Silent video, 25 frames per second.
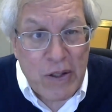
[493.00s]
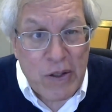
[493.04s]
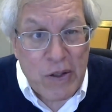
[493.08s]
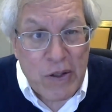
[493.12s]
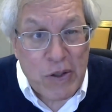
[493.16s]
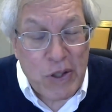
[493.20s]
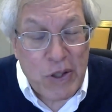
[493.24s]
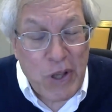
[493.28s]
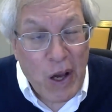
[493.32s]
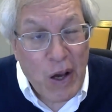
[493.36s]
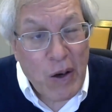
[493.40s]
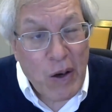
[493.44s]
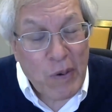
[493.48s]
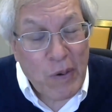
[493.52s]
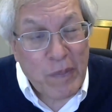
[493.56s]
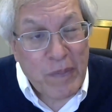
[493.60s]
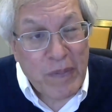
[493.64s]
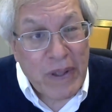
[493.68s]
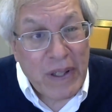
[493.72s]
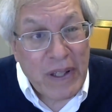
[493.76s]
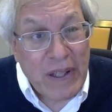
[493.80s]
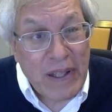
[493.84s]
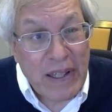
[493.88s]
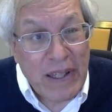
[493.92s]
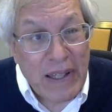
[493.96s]
So,
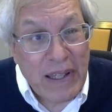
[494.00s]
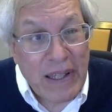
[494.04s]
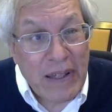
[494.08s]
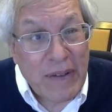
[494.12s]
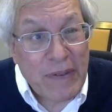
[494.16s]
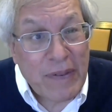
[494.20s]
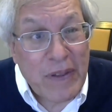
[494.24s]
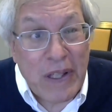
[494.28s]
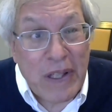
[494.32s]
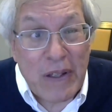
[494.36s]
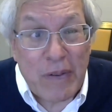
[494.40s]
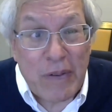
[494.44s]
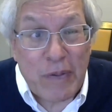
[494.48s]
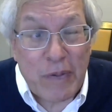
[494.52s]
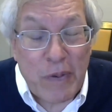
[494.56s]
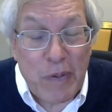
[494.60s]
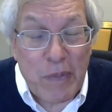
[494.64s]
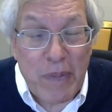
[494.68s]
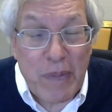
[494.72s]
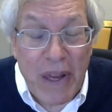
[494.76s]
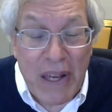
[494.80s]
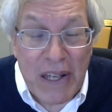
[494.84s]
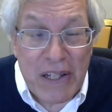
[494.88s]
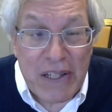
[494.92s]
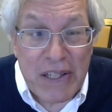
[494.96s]
if the
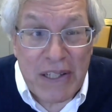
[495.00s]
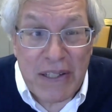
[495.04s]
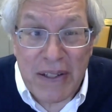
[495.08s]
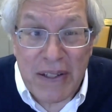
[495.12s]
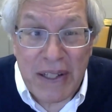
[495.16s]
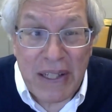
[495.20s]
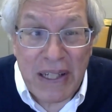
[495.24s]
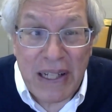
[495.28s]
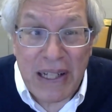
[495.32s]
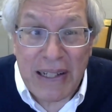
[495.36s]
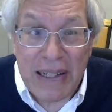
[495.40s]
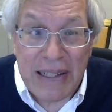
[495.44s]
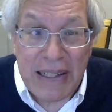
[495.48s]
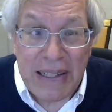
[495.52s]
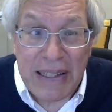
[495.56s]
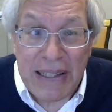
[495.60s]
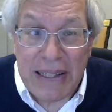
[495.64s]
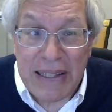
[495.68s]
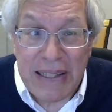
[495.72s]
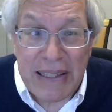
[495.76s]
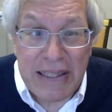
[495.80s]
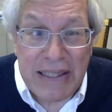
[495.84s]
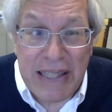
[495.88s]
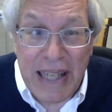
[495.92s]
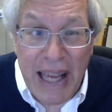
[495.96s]
information
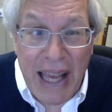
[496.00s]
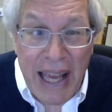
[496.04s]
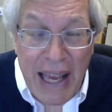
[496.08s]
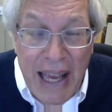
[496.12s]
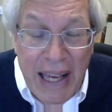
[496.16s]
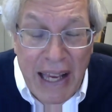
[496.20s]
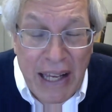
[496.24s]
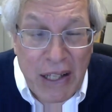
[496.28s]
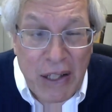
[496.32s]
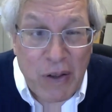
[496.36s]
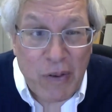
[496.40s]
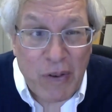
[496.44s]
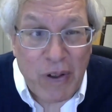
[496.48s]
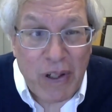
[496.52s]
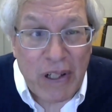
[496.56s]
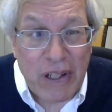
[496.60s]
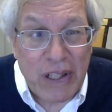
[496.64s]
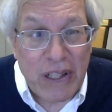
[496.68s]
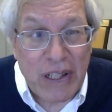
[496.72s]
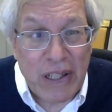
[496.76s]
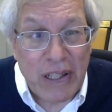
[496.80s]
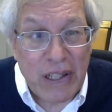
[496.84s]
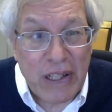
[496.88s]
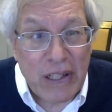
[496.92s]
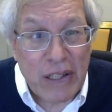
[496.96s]
is
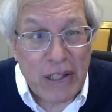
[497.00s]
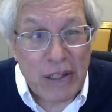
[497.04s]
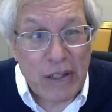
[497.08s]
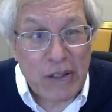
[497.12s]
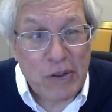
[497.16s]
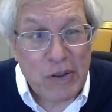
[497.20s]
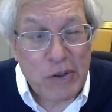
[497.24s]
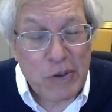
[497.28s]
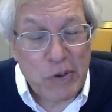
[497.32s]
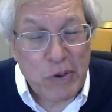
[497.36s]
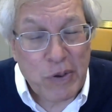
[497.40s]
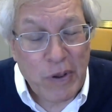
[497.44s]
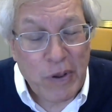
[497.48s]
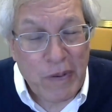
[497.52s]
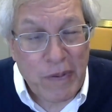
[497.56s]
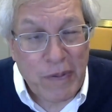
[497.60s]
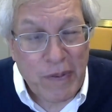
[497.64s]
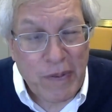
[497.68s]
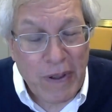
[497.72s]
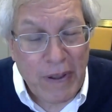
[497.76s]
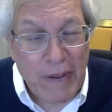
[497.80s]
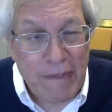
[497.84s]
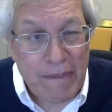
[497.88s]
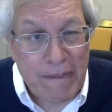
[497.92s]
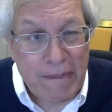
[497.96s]
accurate and
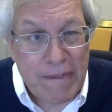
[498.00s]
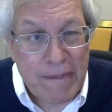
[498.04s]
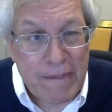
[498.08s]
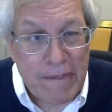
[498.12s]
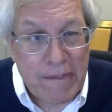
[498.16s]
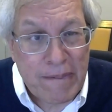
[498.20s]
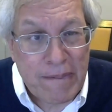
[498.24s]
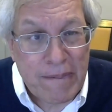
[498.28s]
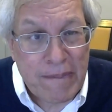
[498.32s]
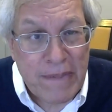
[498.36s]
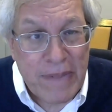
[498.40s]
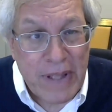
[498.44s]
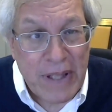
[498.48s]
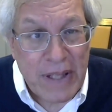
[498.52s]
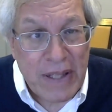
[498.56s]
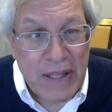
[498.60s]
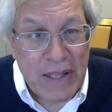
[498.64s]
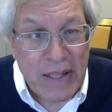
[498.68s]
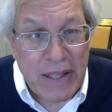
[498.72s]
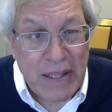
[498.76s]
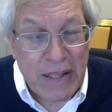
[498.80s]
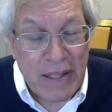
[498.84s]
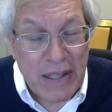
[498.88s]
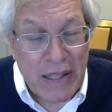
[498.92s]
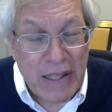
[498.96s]
truthful,
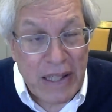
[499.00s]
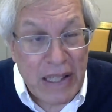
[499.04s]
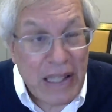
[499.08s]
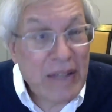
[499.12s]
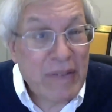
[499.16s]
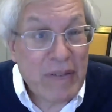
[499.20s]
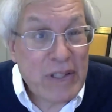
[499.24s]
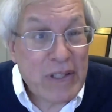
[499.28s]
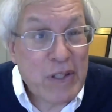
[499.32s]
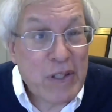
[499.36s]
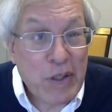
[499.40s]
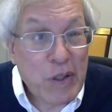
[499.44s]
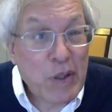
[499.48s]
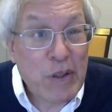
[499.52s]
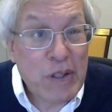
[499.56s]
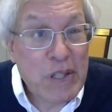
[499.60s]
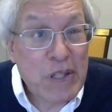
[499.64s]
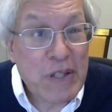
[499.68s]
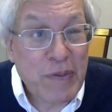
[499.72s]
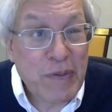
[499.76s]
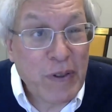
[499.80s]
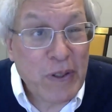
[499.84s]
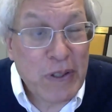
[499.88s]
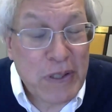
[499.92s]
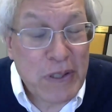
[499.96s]
if it's
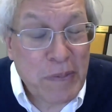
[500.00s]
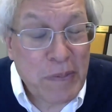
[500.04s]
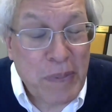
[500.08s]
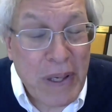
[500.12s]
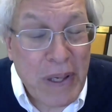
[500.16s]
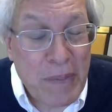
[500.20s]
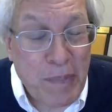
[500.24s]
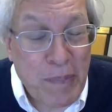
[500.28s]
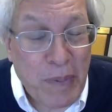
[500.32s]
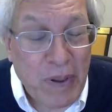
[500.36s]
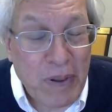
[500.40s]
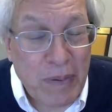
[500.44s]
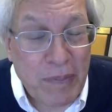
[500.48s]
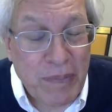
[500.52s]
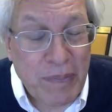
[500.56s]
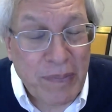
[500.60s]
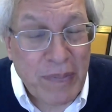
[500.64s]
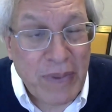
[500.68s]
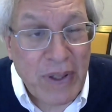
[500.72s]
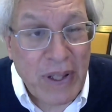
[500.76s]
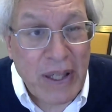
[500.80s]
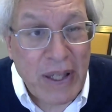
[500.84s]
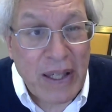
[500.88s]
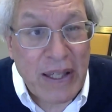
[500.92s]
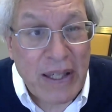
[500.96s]
useful to people,
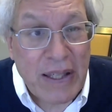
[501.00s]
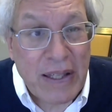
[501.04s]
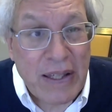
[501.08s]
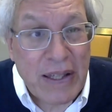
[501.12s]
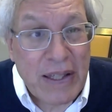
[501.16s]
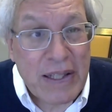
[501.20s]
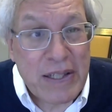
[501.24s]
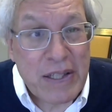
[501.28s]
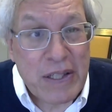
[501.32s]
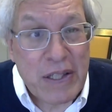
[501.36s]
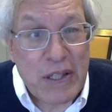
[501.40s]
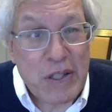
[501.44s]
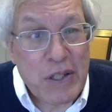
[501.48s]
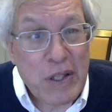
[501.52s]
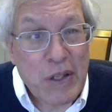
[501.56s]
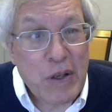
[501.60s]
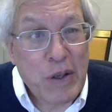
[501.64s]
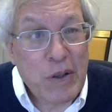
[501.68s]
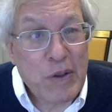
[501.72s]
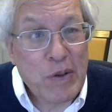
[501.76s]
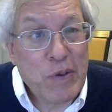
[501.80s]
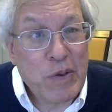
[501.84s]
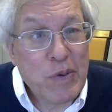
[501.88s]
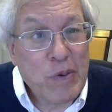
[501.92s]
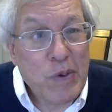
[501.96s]
this is an
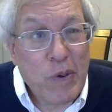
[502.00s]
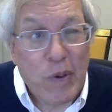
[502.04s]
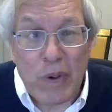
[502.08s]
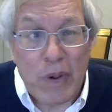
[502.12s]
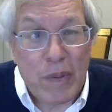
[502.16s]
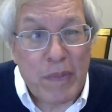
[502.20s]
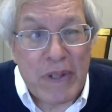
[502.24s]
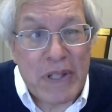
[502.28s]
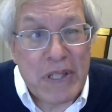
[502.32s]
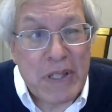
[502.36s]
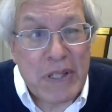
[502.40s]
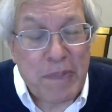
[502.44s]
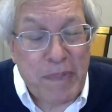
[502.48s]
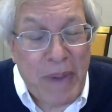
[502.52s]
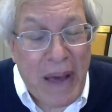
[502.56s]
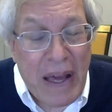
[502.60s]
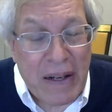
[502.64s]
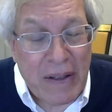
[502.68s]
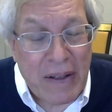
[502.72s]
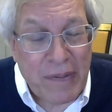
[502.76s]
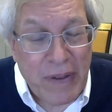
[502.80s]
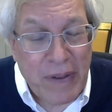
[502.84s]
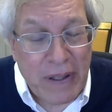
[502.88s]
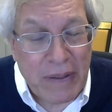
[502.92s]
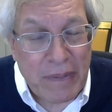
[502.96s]
enormous
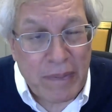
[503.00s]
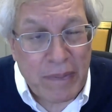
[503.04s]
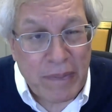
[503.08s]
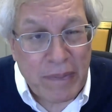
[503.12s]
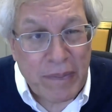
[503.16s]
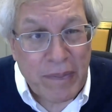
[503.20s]
benefit.